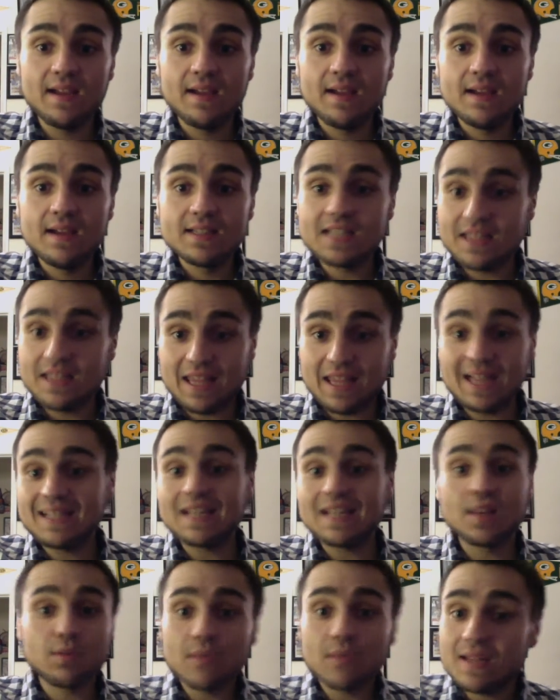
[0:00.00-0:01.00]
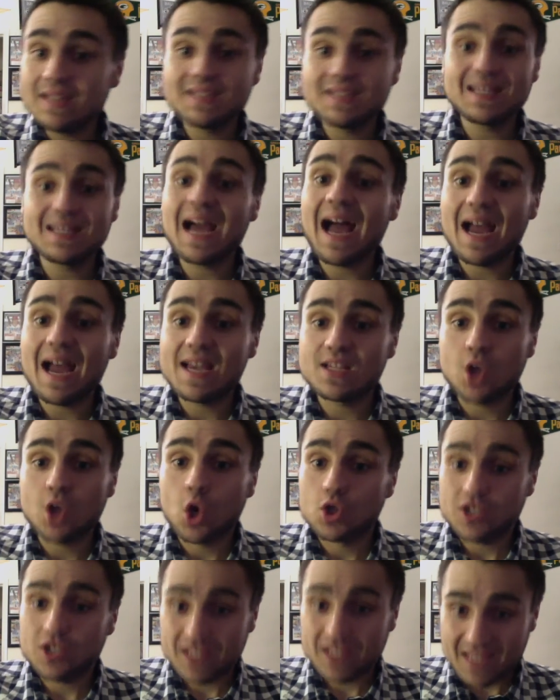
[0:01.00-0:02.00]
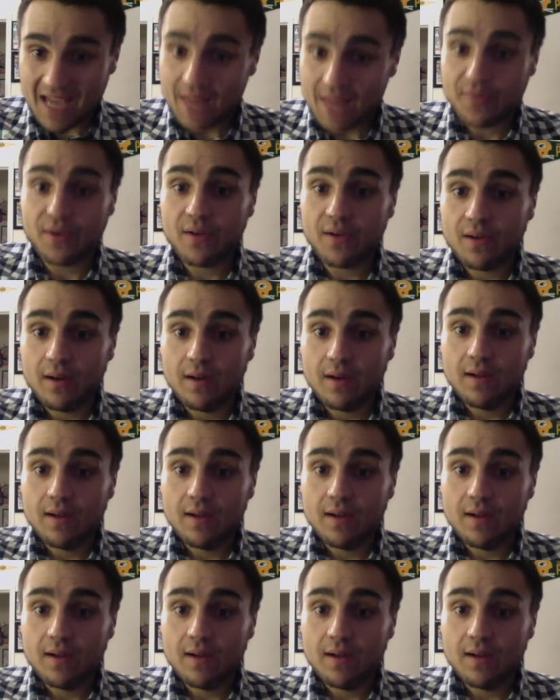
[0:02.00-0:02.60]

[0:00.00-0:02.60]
to think that 3 of these guys are together.